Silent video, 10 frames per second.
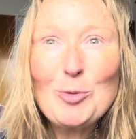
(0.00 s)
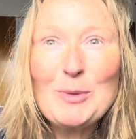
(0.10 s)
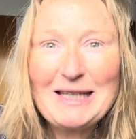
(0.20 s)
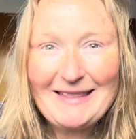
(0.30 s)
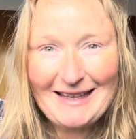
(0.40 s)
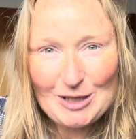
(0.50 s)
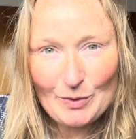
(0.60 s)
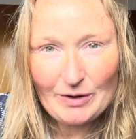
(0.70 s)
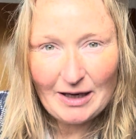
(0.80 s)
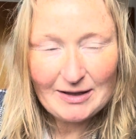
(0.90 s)
many things
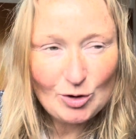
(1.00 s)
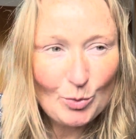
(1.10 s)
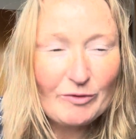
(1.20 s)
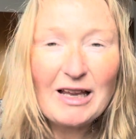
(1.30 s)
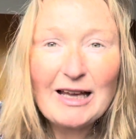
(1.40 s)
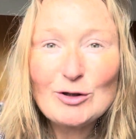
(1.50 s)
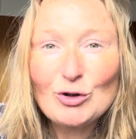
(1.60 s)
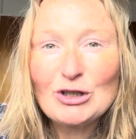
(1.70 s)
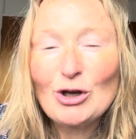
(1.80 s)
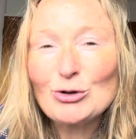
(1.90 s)
we're reliant on. We're reliant
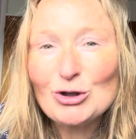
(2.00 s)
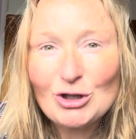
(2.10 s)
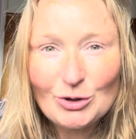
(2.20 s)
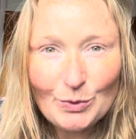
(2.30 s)
on the ocean.